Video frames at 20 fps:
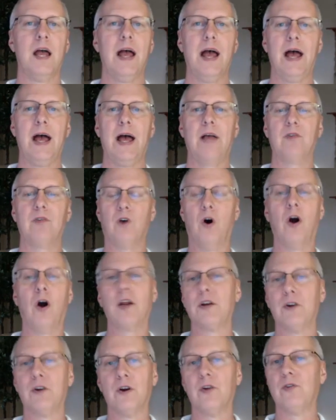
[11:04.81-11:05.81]
as
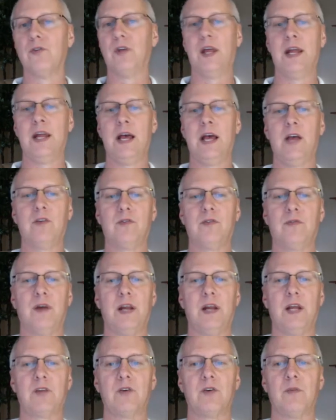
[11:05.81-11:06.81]
auditors and as
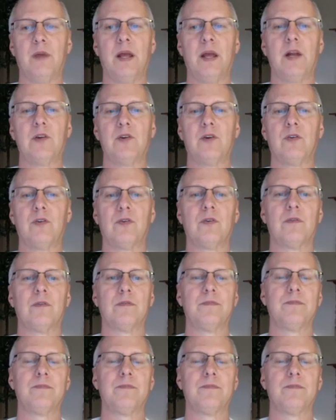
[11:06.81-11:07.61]
financial managers.